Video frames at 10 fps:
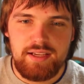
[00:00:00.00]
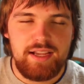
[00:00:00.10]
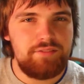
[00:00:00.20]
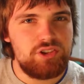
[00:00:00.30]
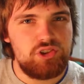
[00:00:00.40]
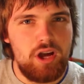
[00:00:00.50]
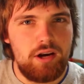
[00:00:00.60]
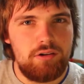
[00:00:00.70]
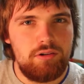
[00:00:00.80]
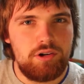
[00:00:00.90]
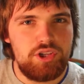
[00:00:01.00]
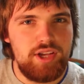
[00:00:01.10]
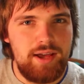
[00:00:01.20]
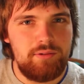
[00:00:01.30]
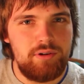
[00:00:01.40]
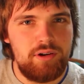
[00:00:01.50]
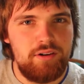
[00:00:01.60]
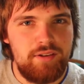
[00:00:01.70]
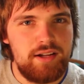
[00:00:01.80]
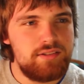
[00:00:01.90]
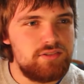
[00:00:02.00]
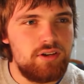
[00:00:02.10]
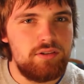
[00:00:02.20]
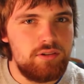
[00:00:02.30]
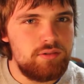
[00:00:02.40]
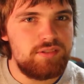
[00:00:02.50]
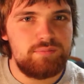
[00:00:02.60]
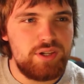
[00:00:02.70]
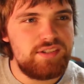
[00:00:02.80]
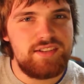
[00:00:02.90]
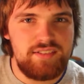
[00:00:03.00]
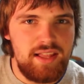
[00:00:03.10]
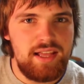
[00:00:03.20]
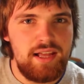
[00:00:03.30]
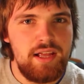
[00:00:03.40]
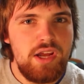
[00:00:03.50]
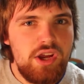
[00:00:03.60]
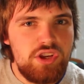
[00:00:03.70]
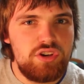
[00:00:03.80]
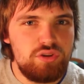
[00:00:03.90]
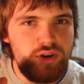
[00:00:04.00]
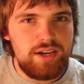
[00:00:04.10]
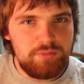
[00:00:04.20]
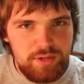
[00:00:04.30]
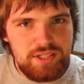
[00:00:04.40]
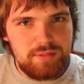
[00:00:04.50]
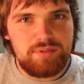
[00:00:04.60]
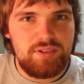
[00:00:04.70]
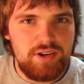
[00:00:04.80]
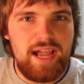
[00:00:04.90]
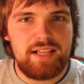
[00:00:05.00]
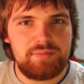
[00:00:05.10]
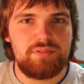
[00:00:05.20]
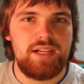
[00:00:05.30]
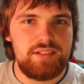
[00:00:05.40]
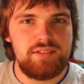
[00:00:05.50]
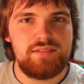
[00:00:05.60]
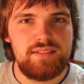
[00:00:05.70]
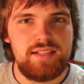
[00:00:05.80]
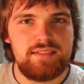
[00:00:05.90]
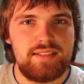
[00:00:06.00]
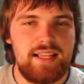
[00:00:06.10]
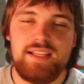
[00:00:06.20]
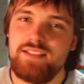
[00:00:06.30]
kind of a stalker or a shadower of Han Solo and Princess Leia, you know, trying to reach up to their aspirations and things like that.